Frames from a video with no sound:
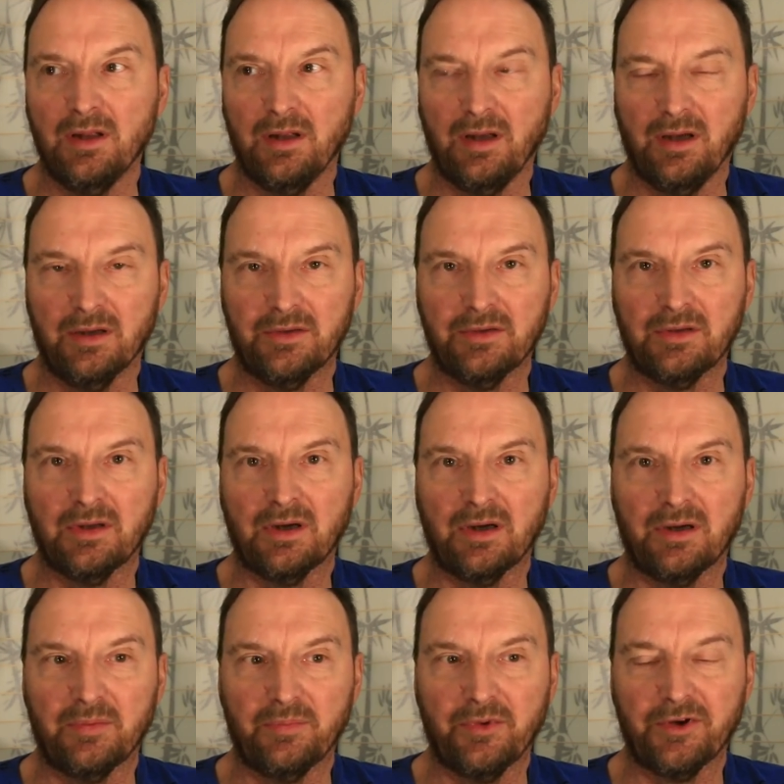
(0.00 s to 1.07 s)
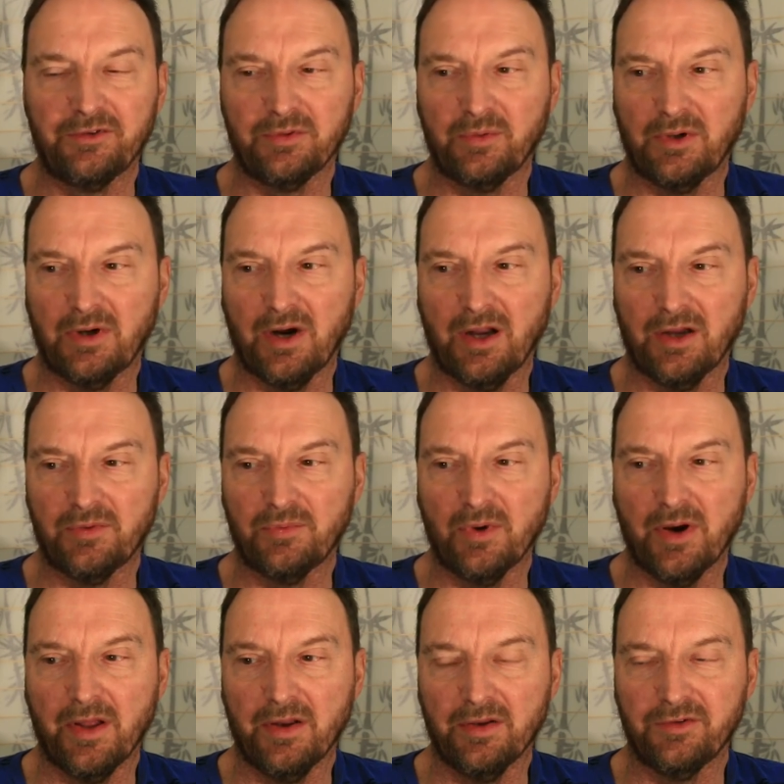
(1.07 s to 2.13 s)
And uh, that's where I can
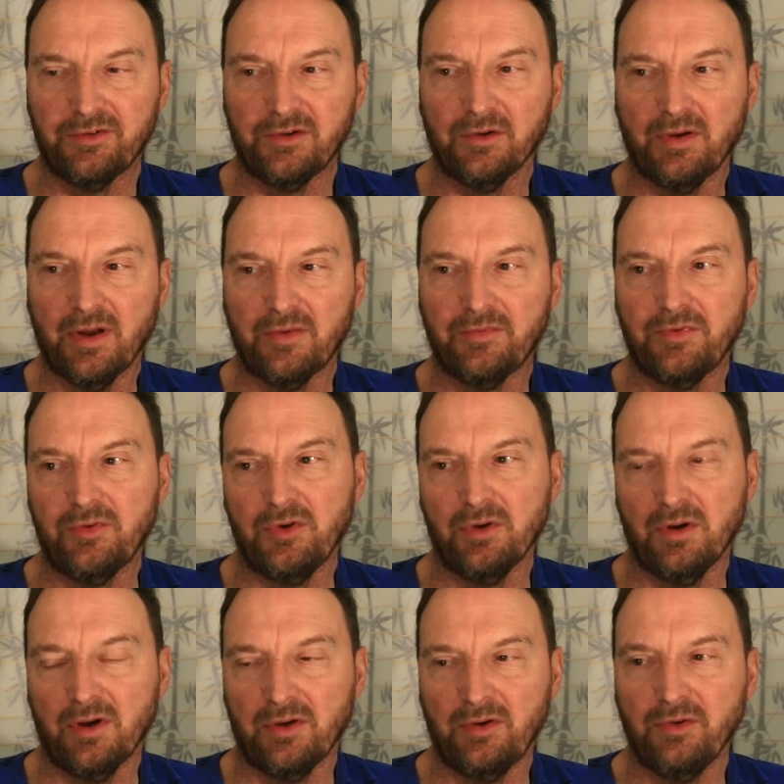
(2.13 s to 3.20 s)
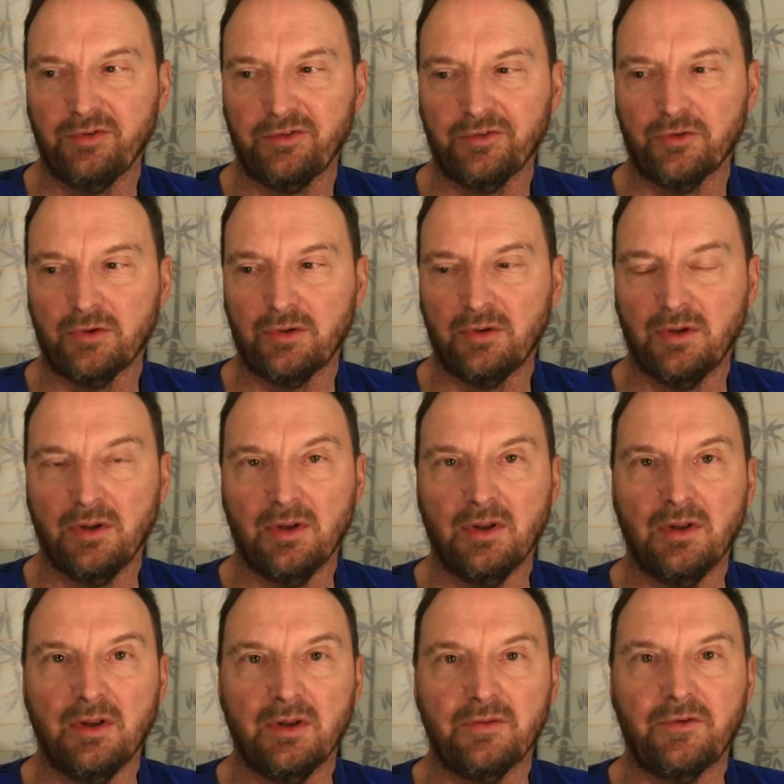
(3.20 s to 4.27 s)
run it and still have a useful
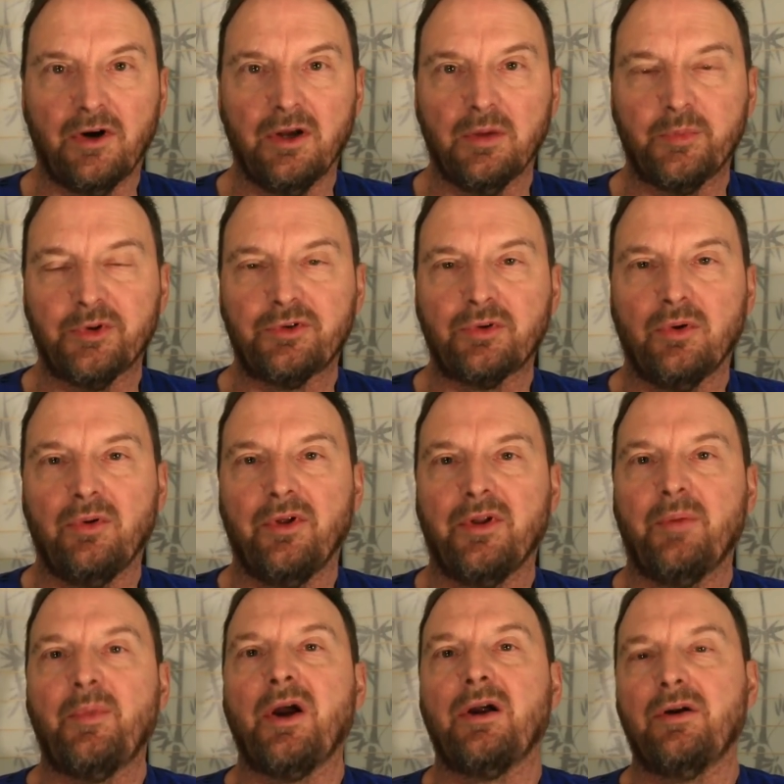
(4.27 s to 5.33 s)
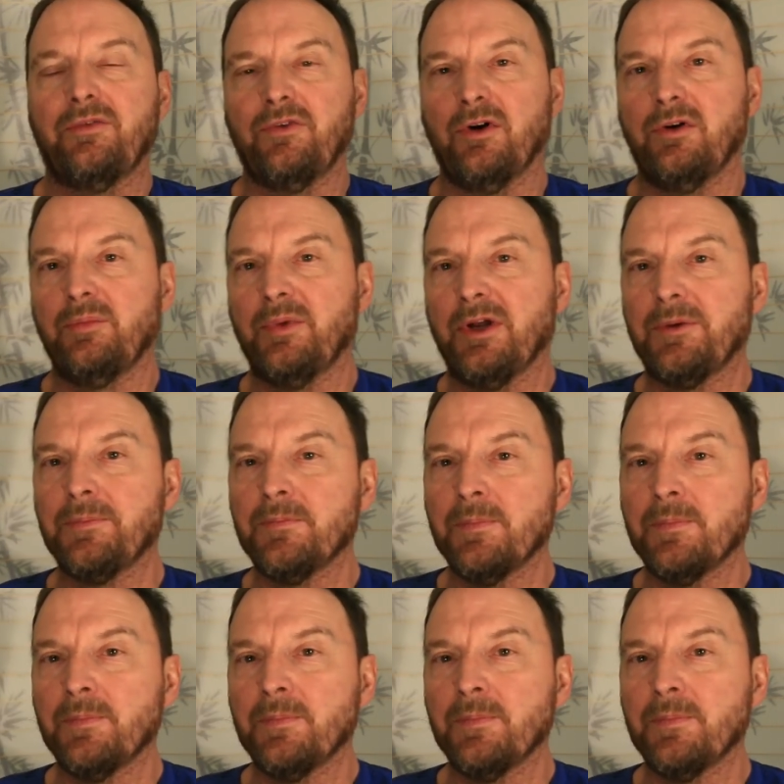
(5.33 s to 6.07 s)
volume control on the microphone. But